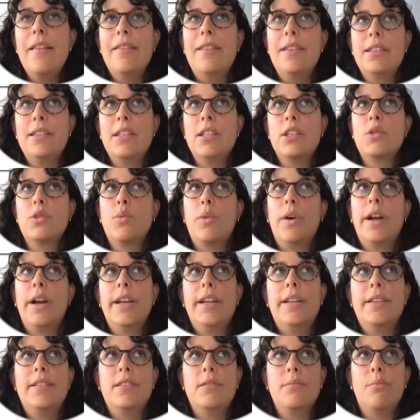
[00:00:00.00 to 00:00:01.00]
This is why
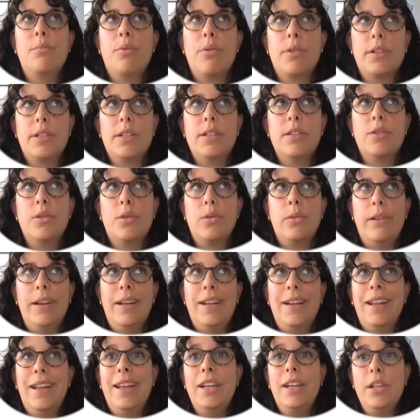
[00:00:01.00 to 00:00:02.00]
it is important to
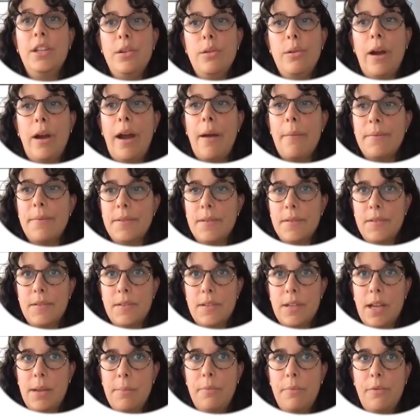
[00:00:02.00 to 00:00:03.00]
create a new
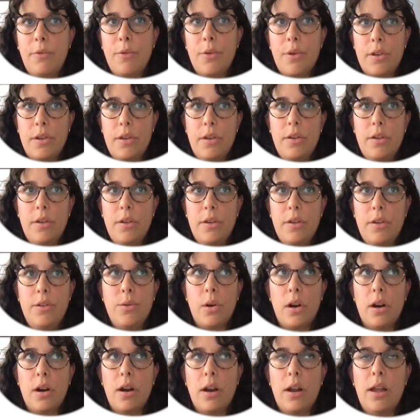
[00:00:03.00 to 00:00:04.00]
absence type for
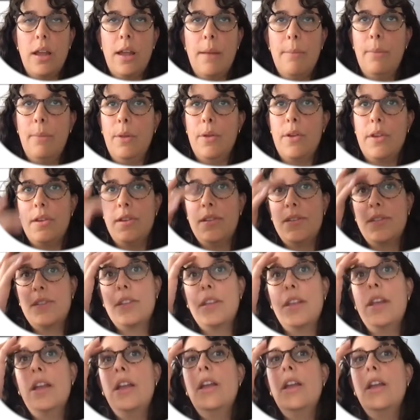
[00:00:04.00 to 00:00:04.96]
your employees.